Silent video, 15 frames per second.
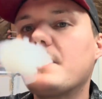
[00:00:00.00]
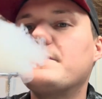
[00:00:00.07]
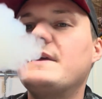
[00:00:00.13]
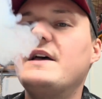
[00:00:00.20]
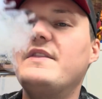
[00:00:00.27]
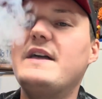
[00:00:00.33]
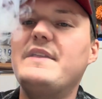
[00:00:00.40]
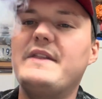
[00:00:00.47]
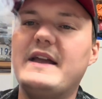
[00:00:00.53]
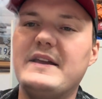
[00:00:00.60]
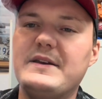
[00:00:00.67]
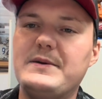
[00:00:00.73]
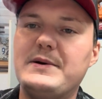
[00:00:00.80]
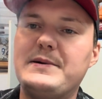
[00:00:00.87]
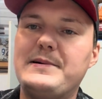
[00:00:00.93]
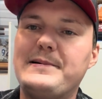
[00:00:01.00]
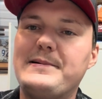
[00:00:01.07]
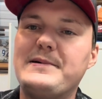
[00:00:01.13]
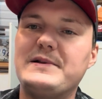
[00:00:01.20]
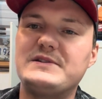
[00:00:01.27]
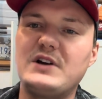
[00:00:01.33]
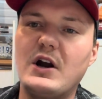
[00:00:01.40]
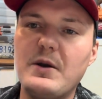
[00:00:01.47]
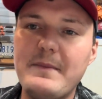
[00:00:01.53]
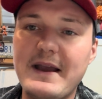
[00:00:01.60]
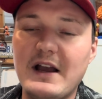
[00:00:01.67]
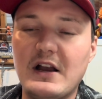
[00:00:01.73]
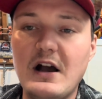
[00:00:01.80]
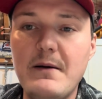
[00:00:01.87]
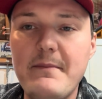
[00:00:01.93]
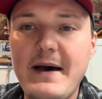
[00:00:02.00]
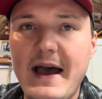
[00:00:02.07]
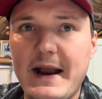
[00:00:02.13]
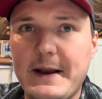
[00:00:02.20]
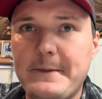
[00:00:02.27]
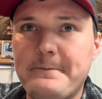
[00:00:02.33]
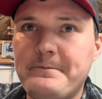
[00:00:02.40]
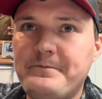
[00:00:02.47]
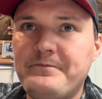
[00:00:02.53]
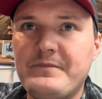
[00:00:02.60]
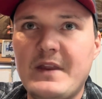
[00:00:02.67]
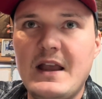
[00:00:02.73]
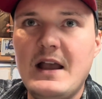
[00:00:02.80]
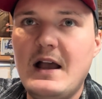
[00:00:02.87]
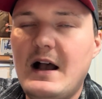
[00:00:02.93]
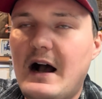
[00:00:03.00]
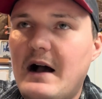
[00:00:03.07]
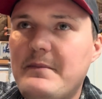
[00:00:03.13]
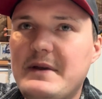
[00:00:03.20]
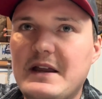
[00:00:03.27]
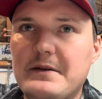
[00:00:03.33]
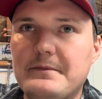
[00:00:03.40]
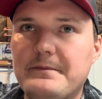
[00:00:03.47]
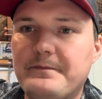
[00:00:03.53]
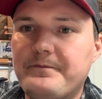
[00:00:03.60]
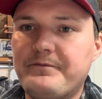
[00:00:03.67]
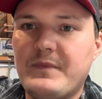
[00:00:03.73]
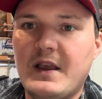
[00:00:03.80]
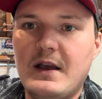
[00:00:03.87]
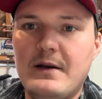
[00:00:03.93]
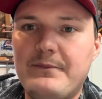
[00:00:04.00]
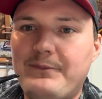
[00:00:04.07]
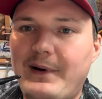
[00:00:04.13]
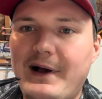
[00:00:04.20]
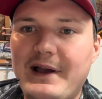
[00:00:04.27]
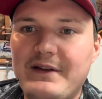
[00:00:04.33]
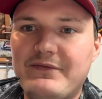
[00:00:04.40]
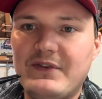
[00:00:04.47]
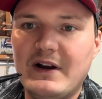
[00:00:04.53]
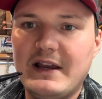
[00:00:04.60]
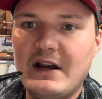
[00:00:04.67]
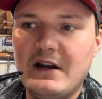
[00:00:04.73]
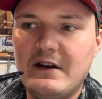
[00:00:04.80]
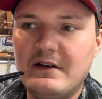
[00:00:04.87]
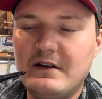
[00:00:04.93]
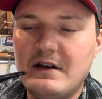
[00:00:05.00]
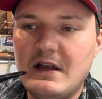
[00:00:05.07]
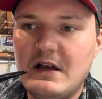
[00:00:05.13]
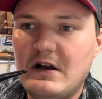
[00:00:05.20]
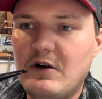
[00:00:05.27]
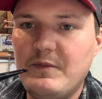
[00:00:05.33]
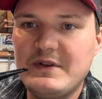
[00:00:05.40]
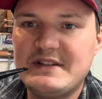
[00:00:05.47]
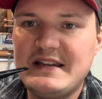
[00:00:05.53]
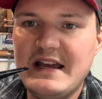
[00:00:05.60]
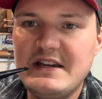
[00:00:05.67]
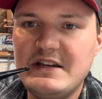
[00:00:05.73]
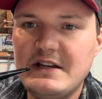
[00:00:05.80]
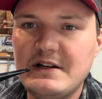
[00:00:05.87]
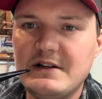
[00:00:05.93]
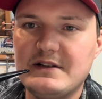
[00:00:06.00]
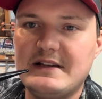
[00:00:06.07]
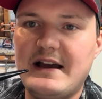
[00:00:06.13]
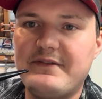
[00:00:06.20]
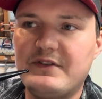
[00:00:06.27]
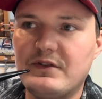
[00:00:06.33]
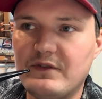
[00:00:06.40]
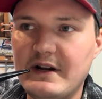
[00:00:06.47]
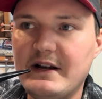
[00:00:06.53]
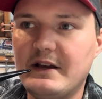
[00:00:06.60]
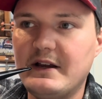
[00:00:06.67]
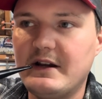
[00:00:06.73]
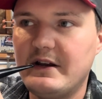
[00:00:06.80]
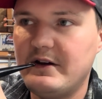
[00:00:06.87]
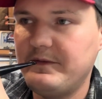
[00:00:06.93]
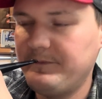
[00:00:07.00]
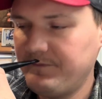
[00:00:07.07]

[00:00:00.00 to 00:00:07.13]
and then they started to make a comeback. I mean, probably freaking almost 10 years after Rita,